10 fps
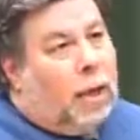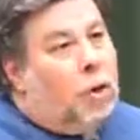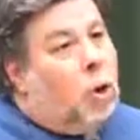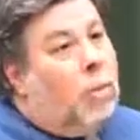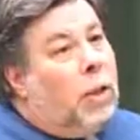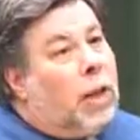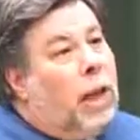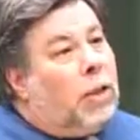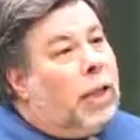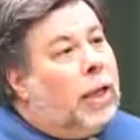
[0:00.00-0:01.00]
normal
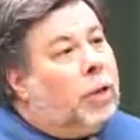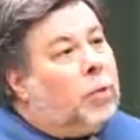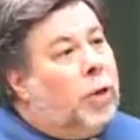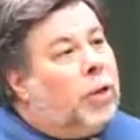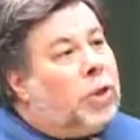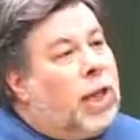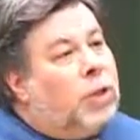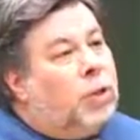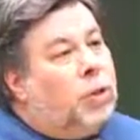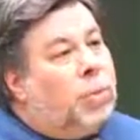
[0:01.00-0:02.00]
calculators where you say
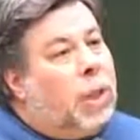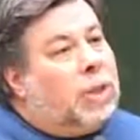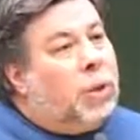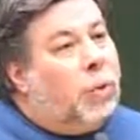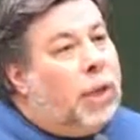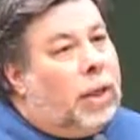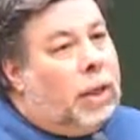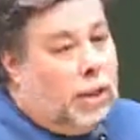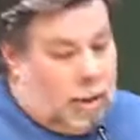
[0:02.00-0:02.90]
2 plus 3.